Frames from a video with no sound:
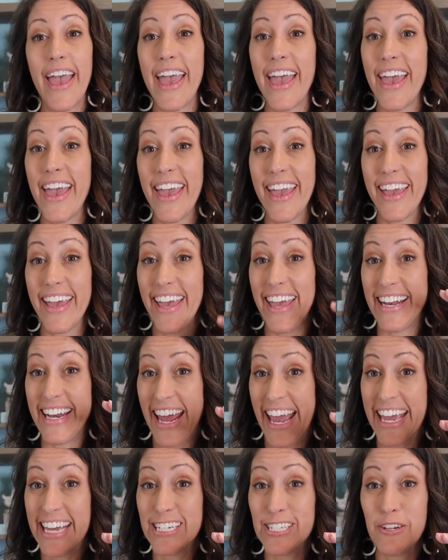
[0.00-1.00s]
an
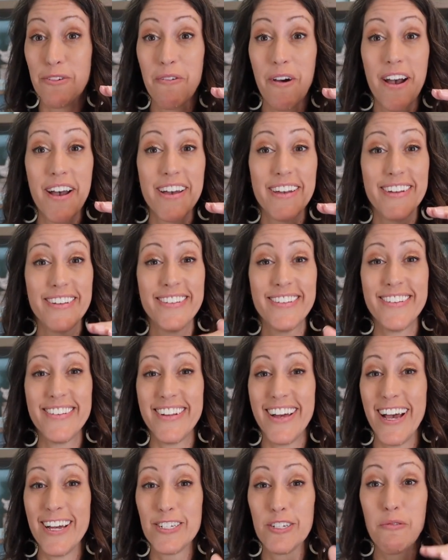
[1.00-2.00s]

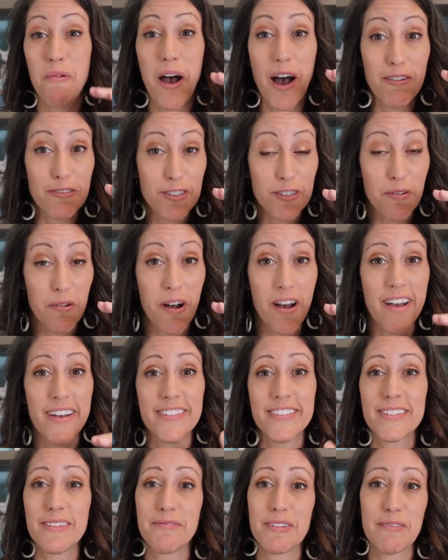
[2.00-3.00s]
8-to-1, a
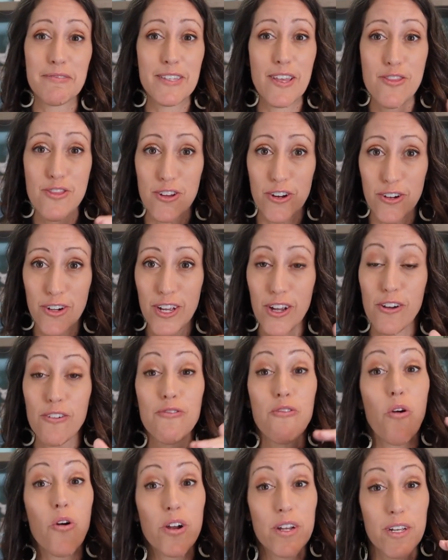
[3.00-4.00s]
12-to-1, sometimes a 30 or
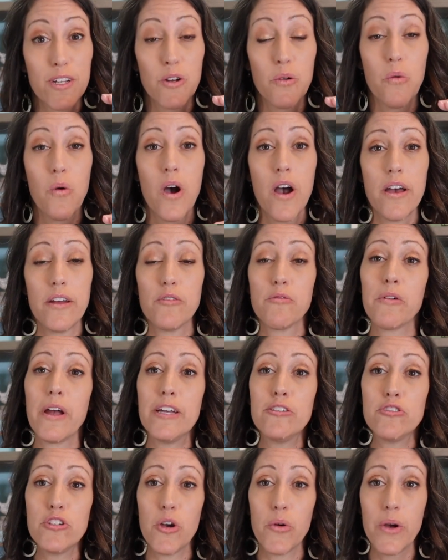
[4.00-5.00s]
40-to-1
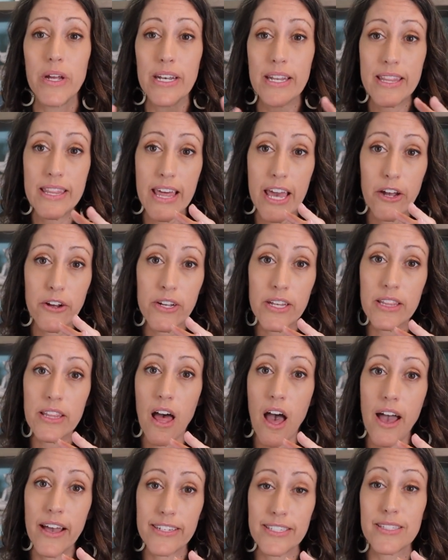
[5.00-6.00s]
ratio, and therein
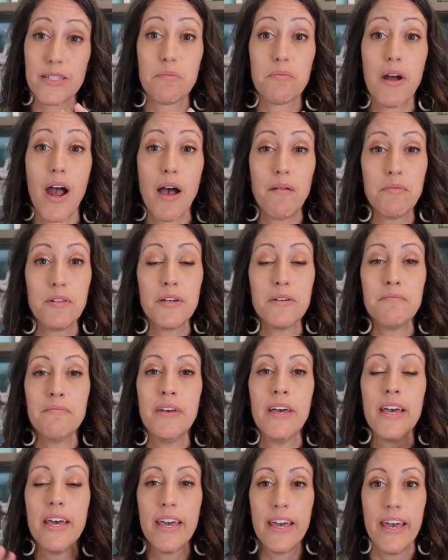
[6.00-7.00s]
lies the
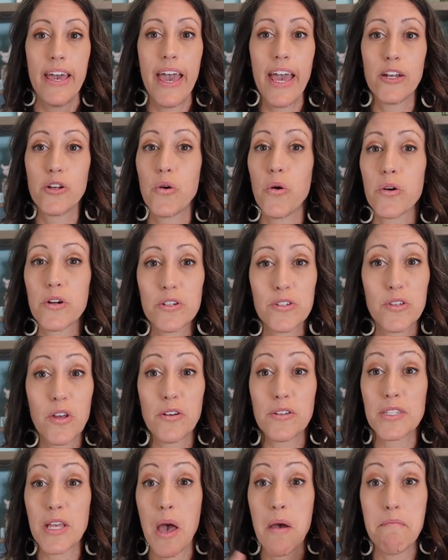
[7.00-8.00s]
problem, and
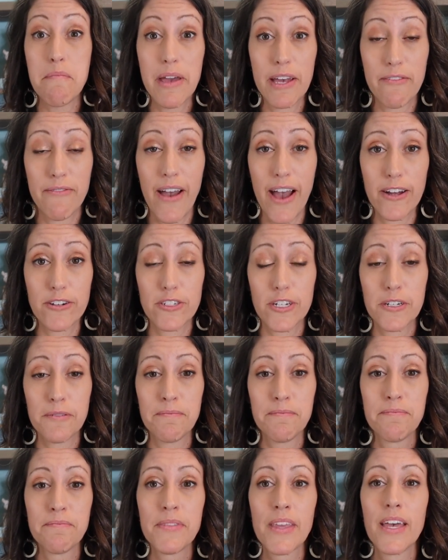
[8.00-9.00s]
cortisol is a big
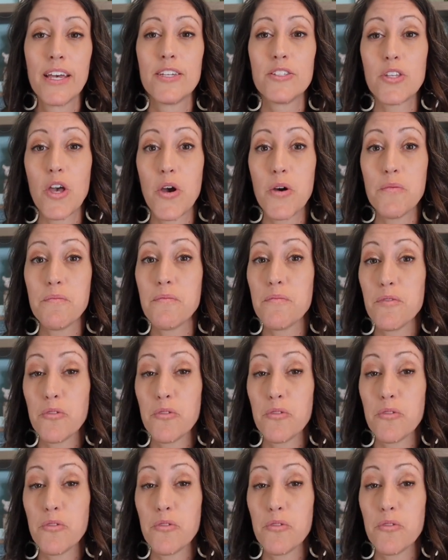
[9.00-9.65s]
factor. So,